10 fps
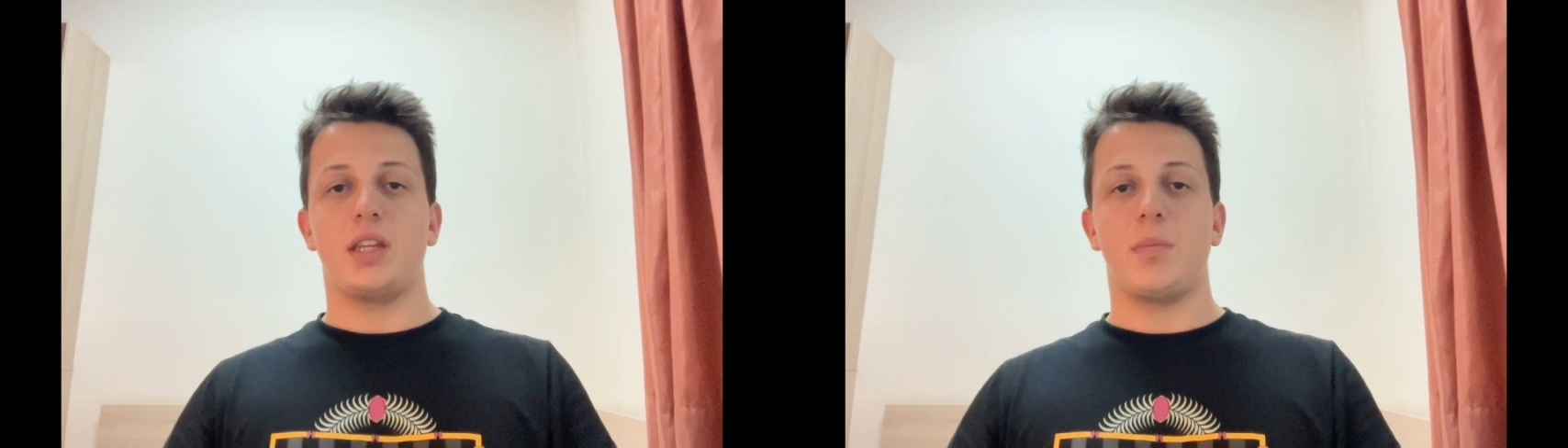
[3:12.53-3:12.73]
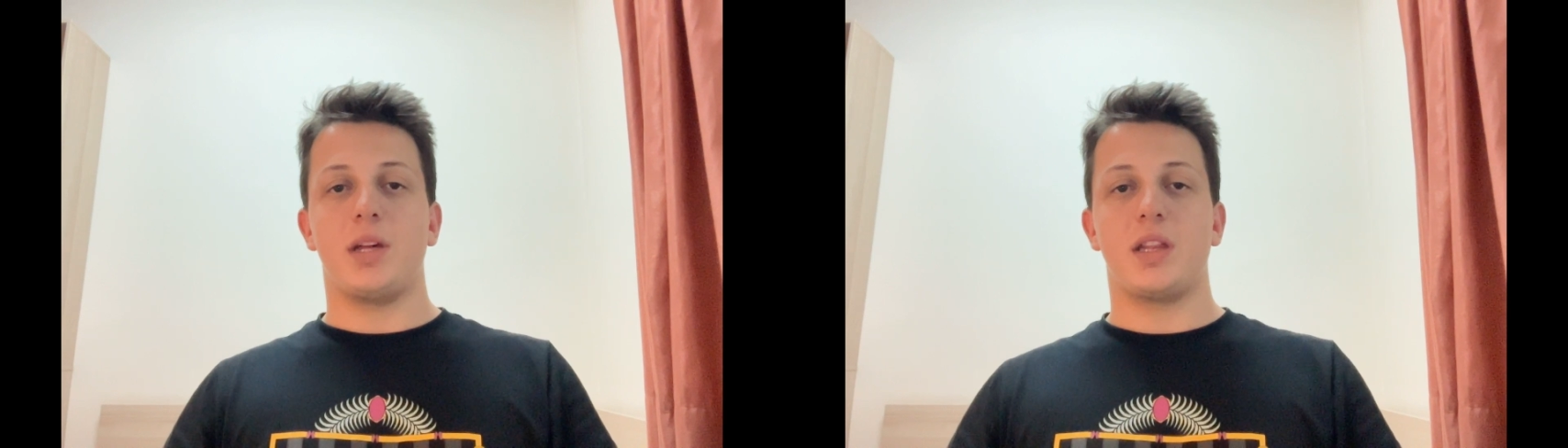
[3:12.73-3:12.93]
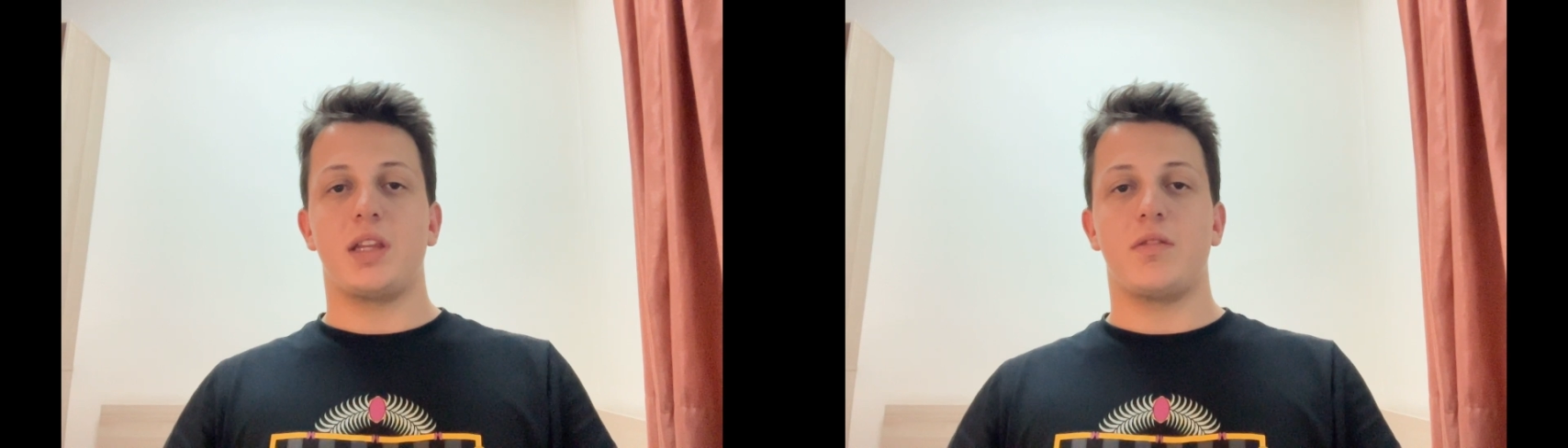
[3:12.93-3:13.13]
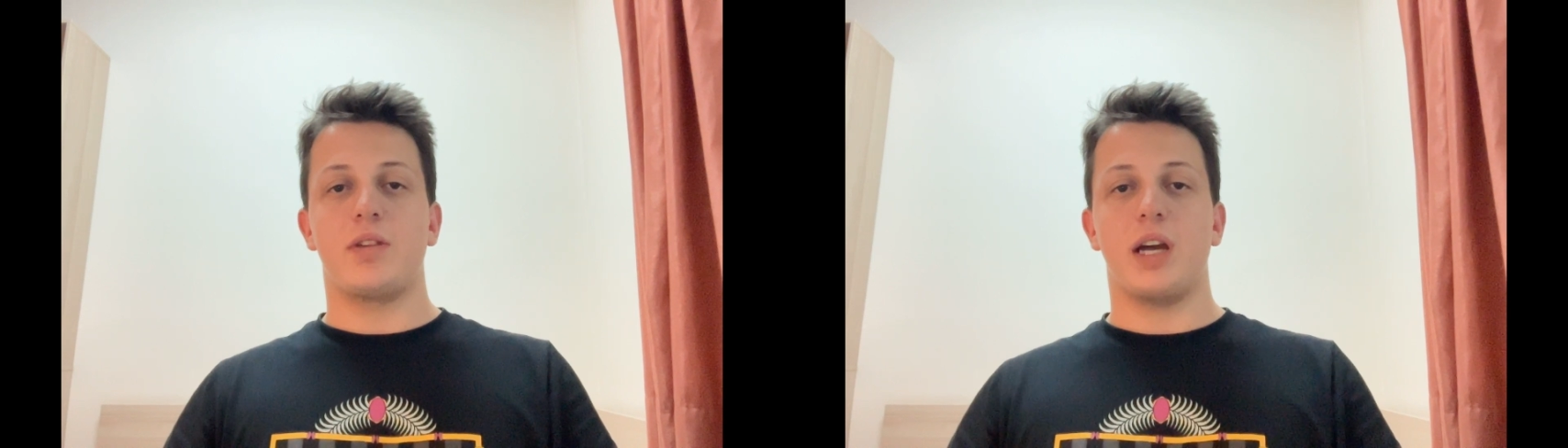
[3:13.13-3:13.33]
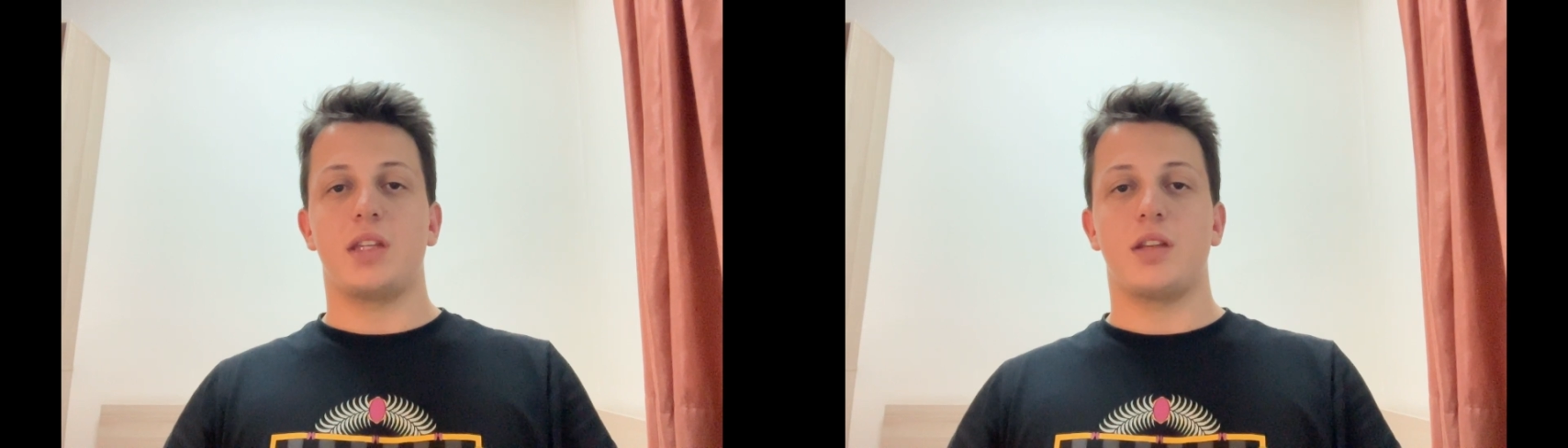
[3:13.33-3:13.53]
capacitive
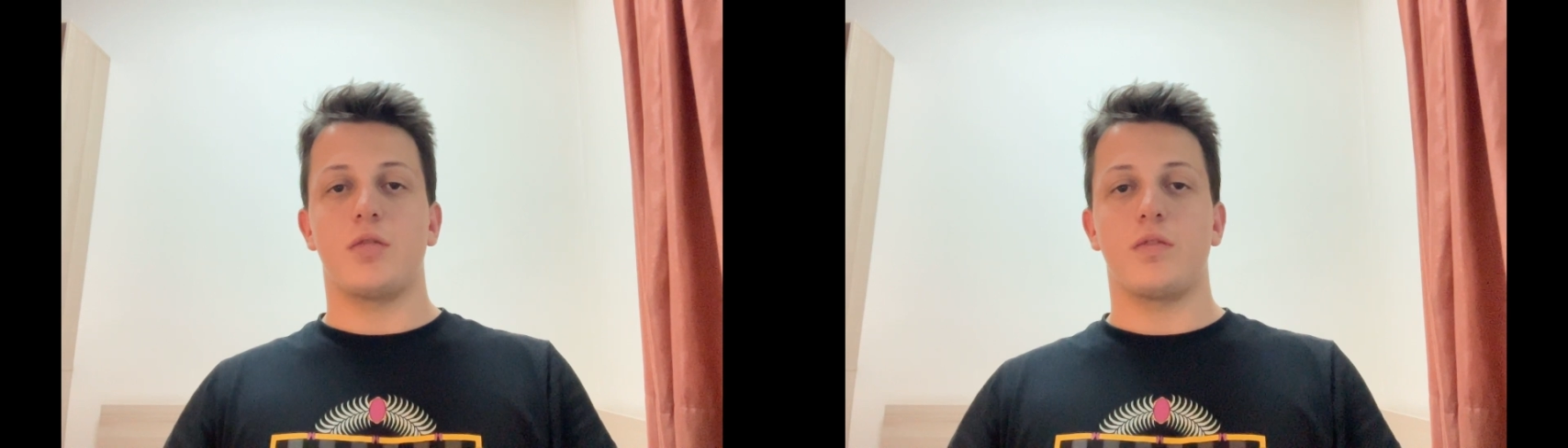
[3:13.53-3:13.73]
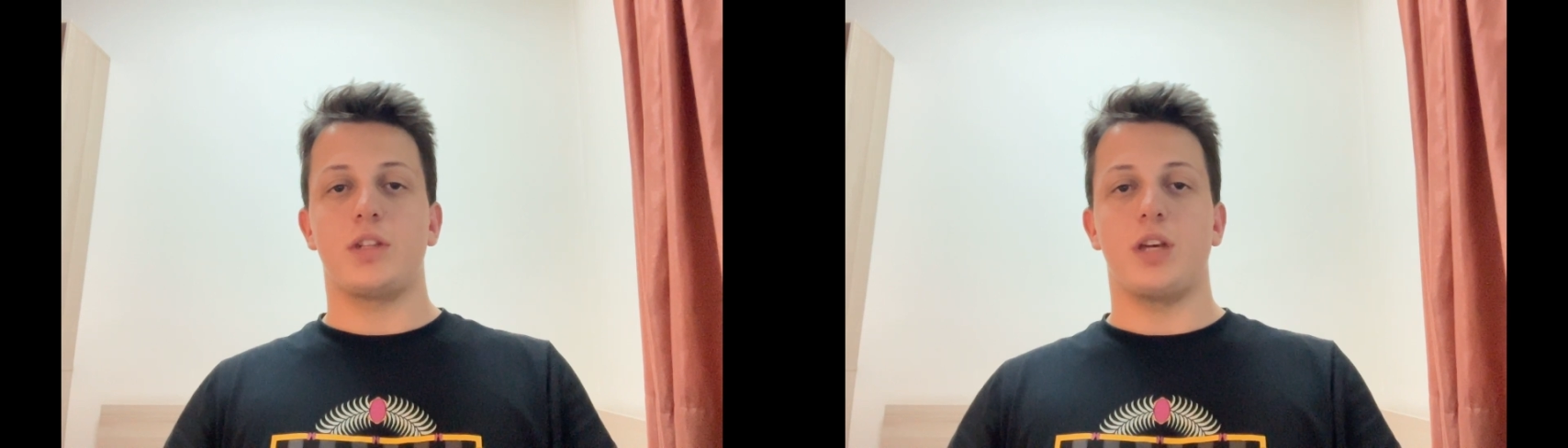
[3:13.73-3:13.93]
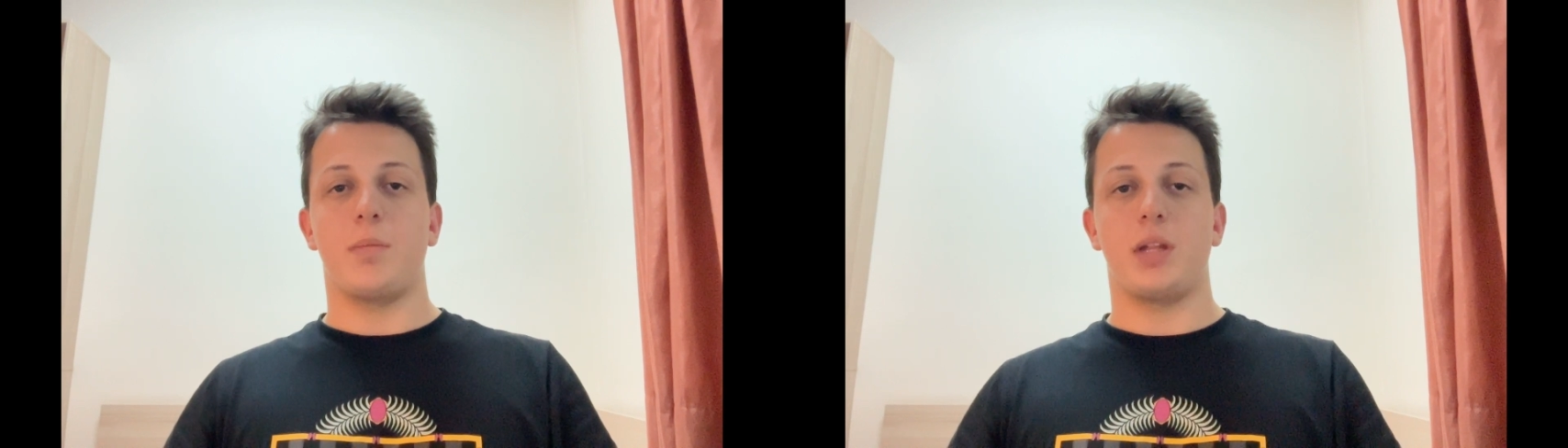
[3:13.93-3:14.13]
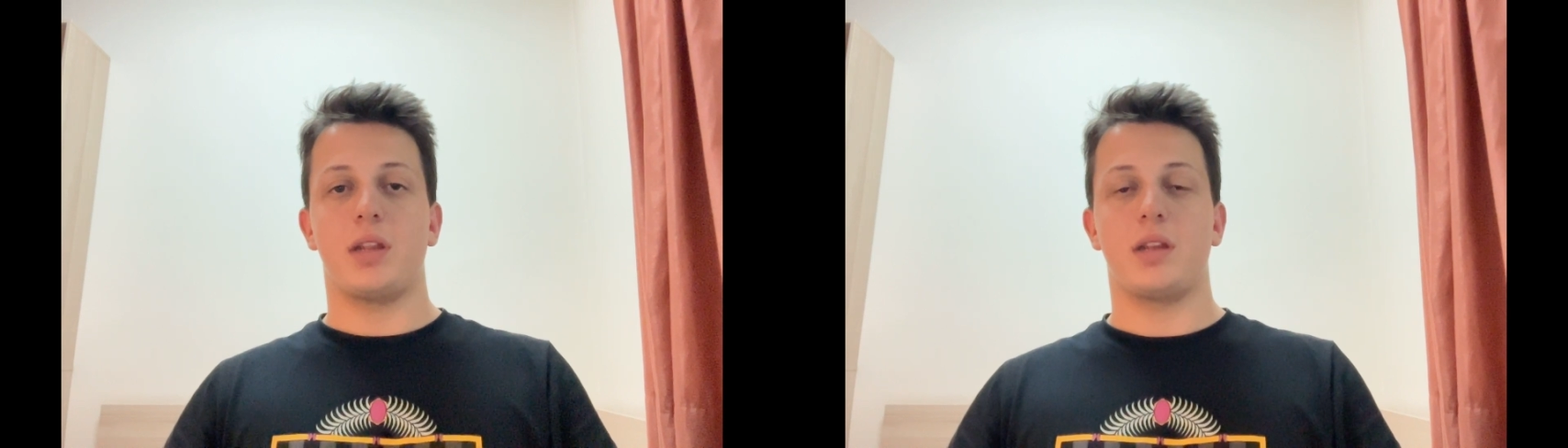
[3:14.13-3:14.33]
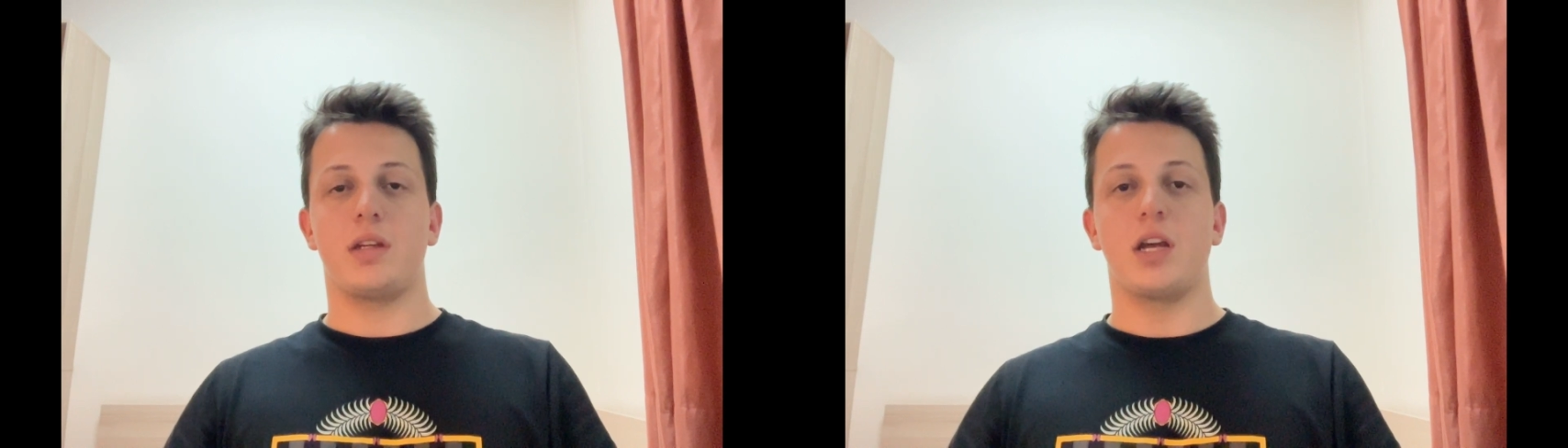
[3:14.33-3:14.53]
reactance of the
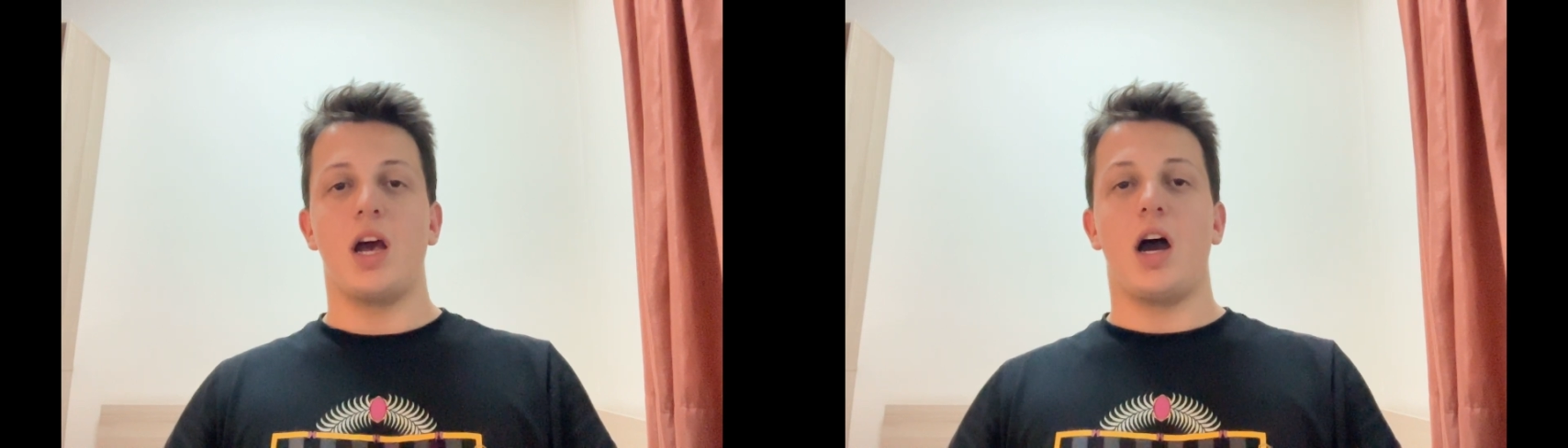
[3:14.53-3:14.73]
capacitor